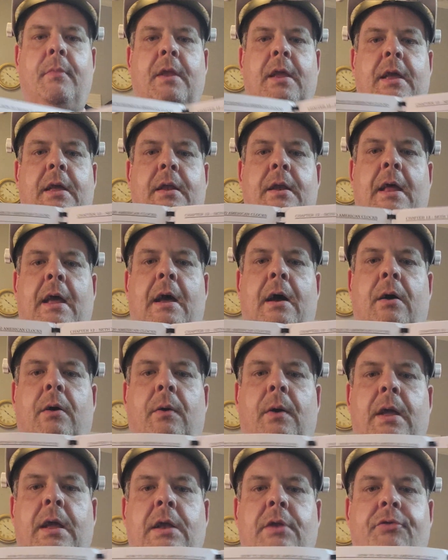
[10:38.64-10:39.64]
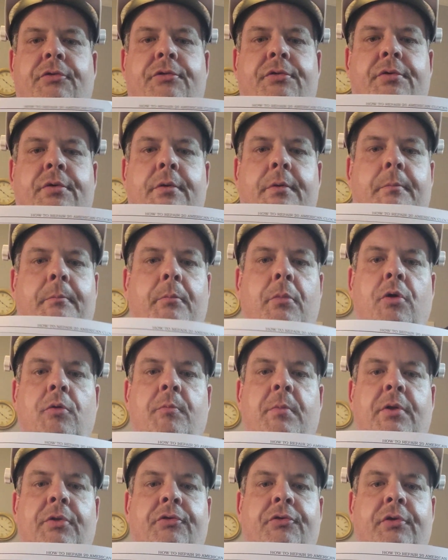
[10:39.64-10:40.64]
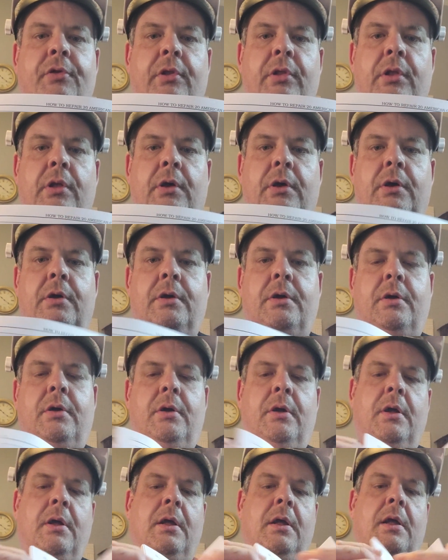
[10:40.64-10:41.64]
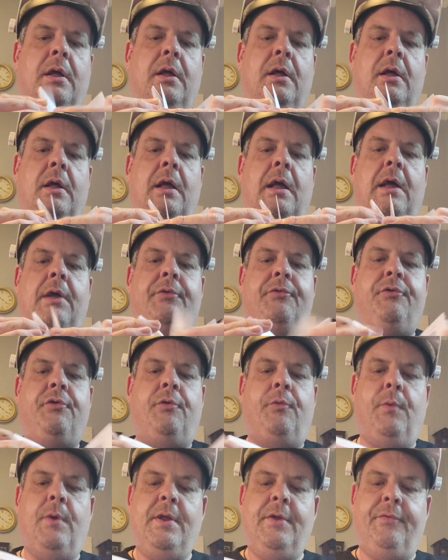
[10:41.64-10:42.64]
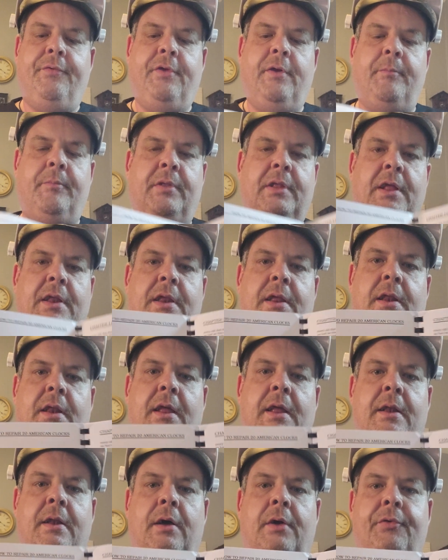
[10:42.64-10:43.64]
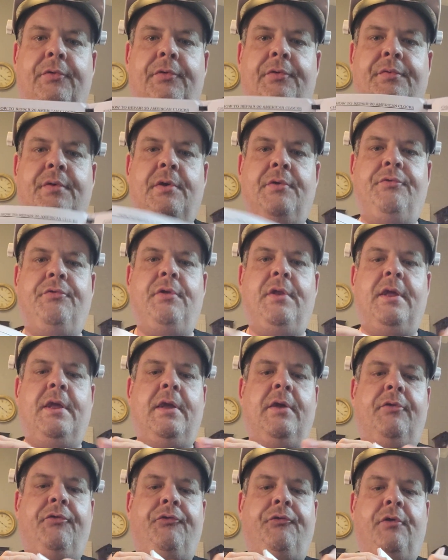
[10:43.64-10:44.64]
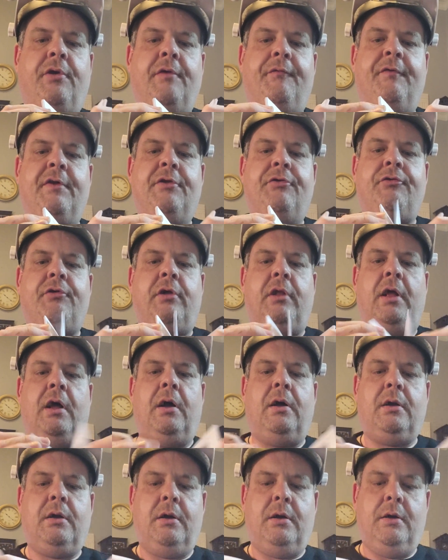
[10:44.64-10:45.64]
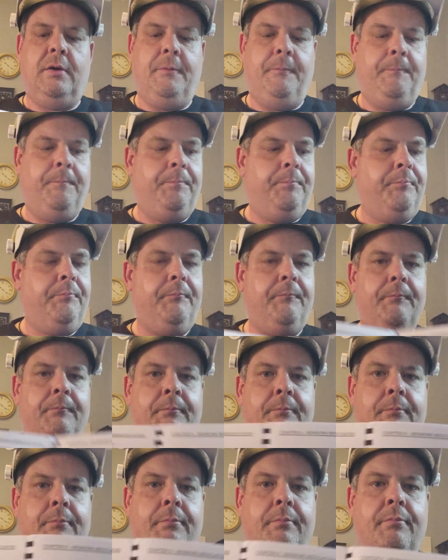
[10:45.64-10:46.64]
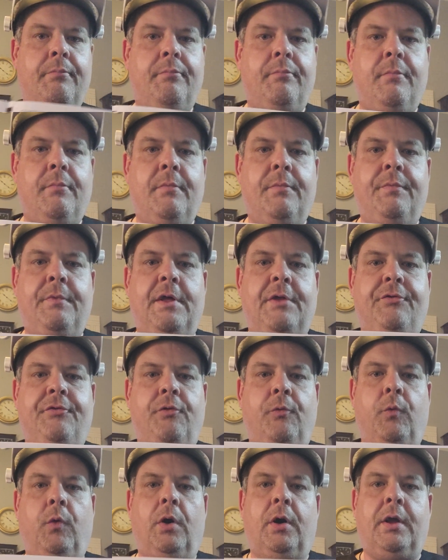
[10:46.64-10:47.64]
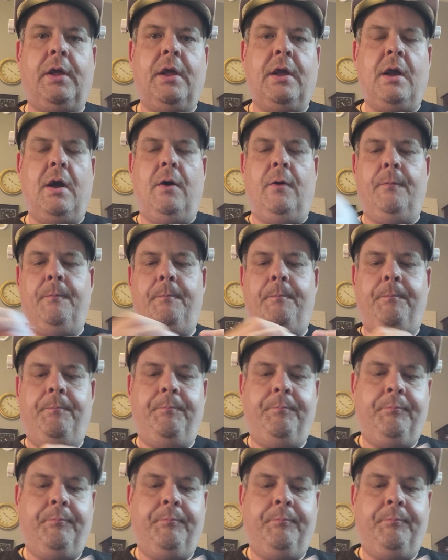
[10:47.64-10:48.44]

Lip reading: and how each movement should look as you're reassembling it, and also tells you the history of each clock that you're working on.